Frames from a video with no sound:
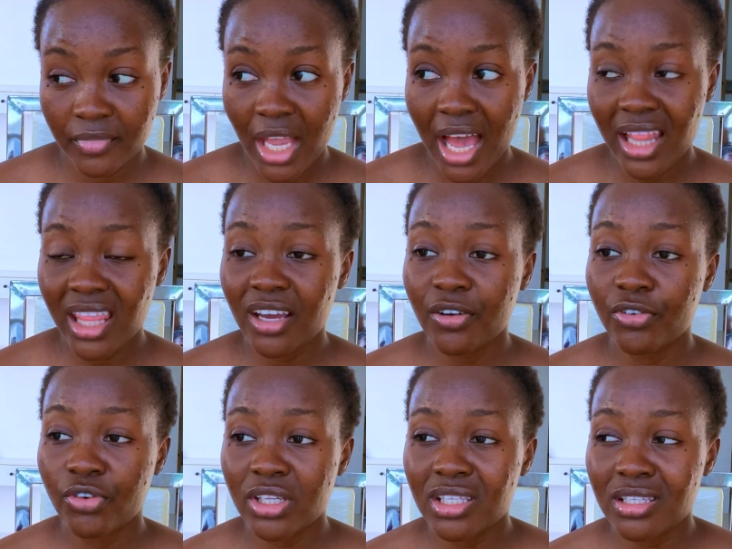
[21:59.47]
I think
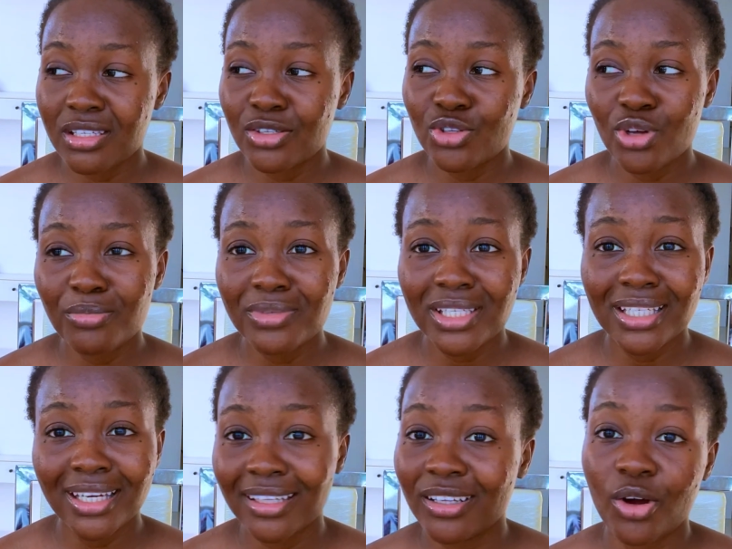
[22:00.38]
40 something
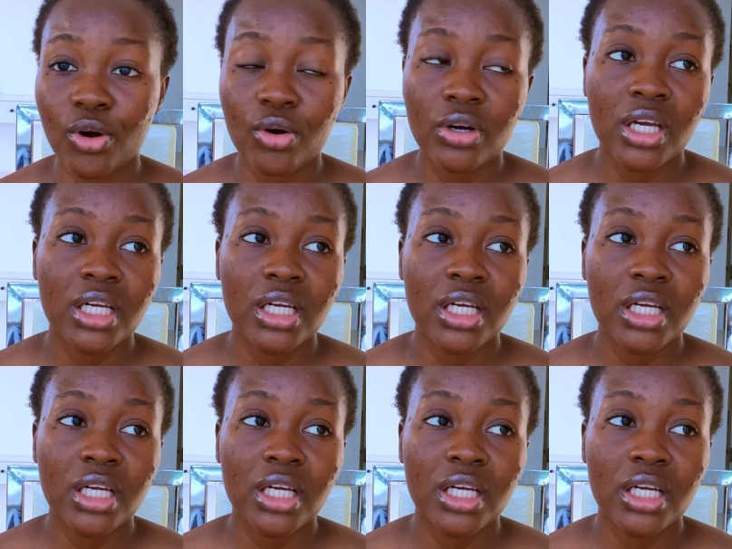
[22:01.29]
kinikon.